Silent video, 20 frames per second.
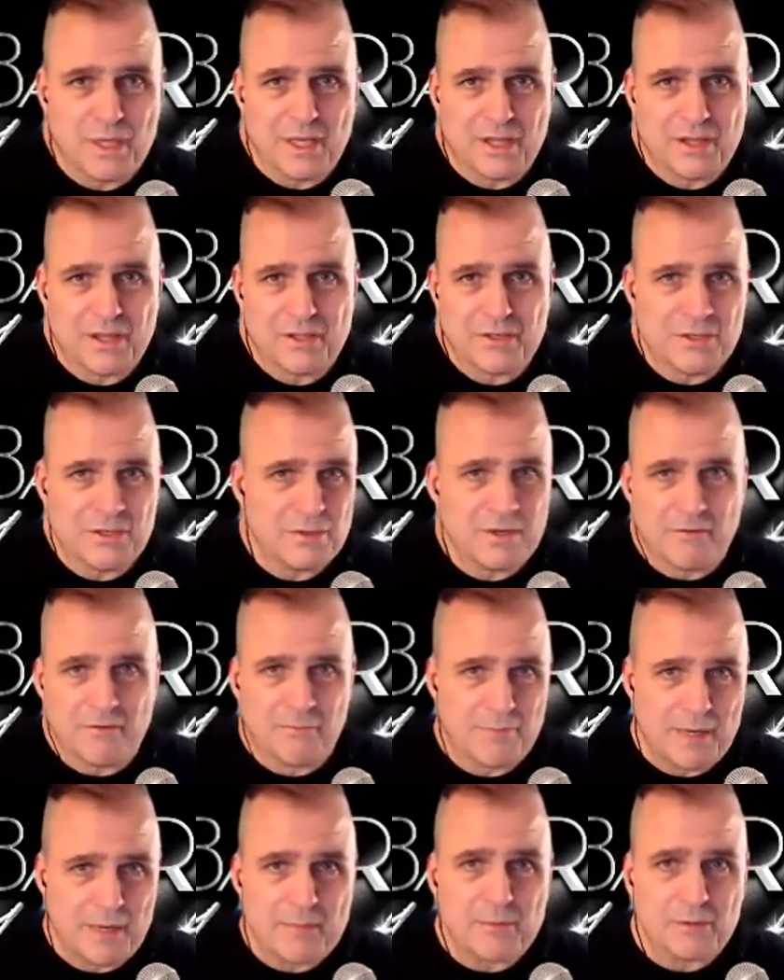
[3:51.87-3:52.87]
with two
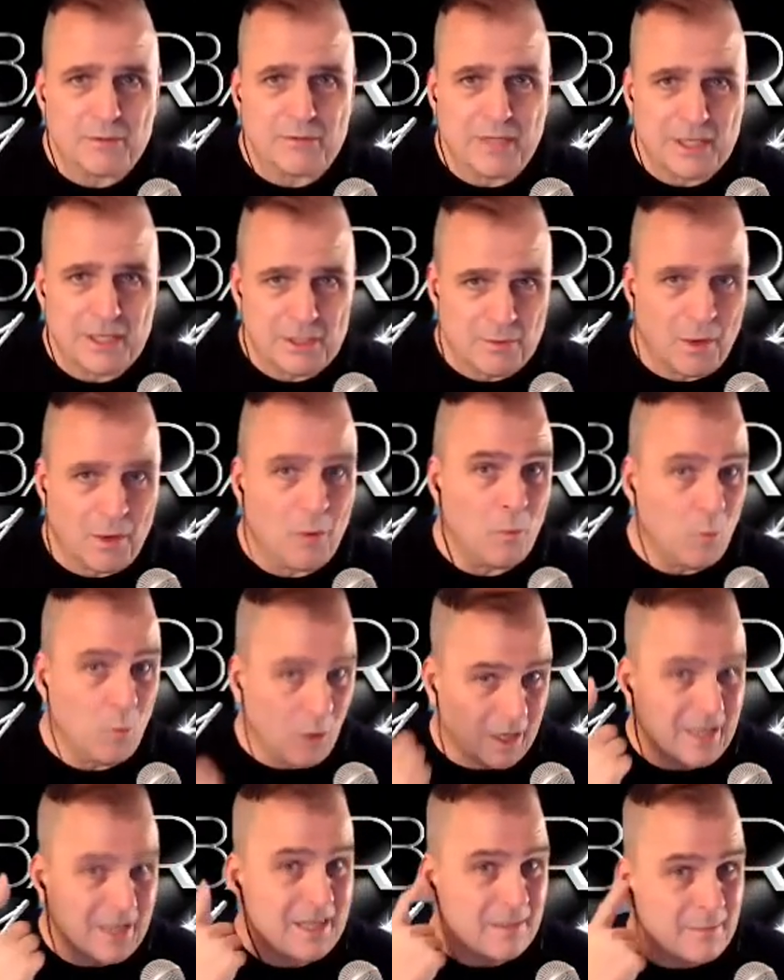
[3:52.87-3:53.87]
different people and you
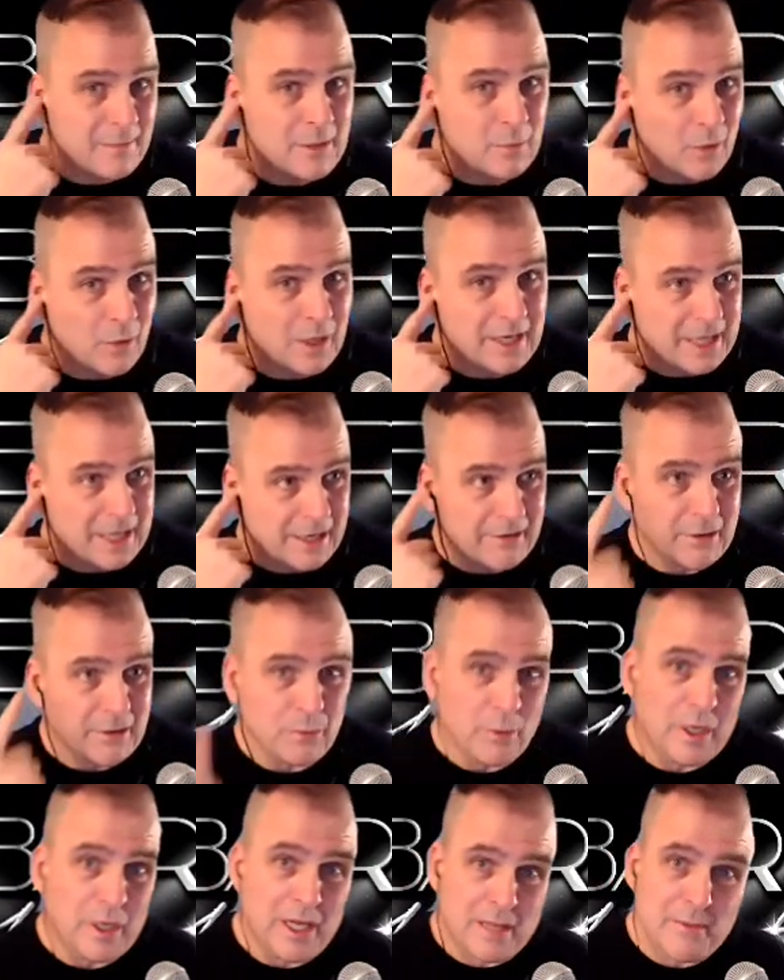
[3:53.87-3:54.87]
want one of them in one
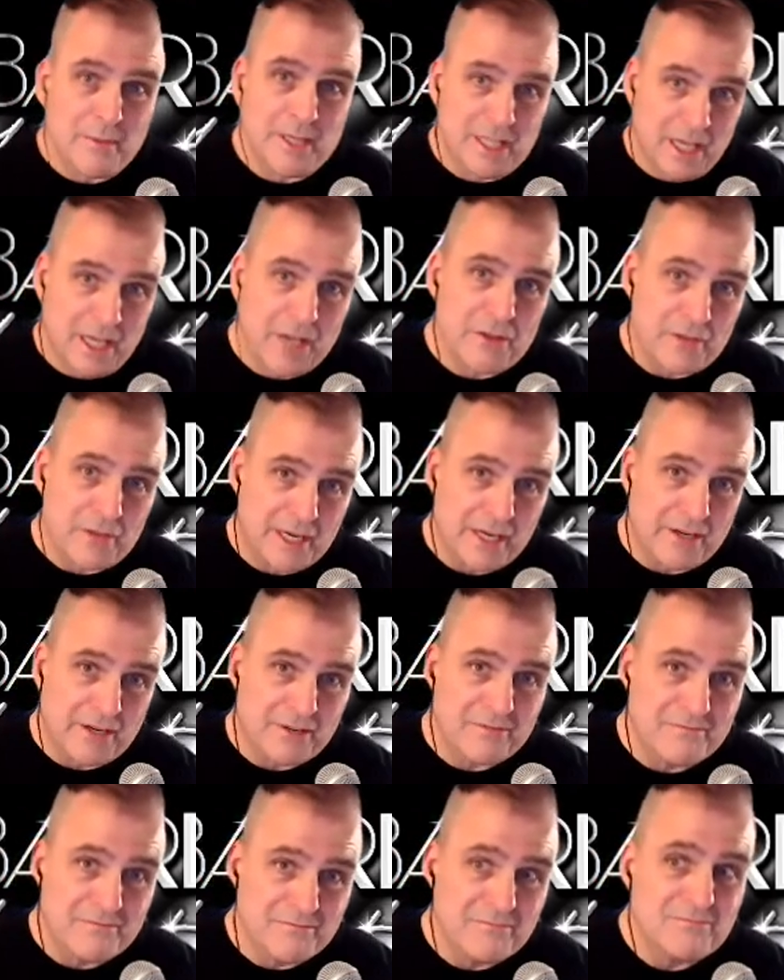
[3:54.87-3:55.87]
ear and one of them in the other
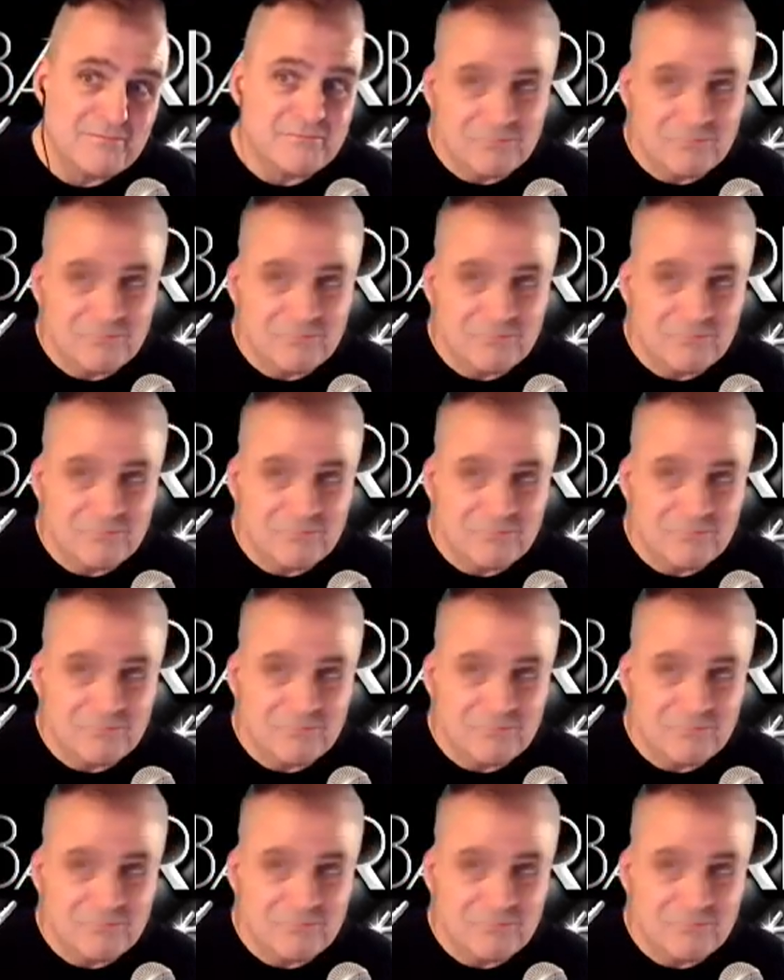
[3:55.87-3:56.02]
ear.